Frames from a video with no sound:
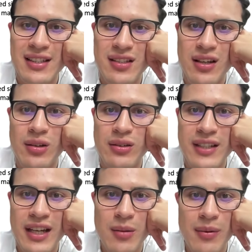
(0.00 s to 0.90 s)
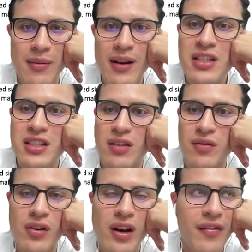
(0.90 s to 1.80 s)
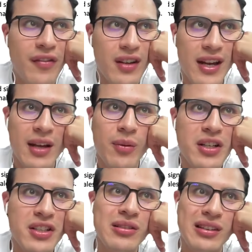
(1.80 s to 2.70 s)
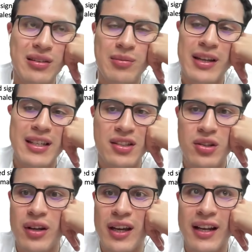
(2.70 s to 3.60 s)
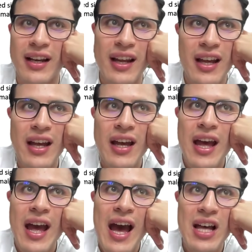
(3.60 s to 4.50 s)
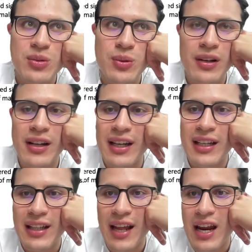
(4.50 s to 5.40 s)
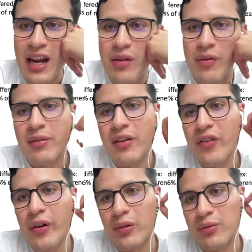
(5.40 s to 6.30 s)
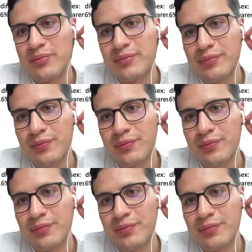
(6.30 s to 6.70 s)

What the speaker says: So thank you very much. If you have any question, please you can answer in the River forum.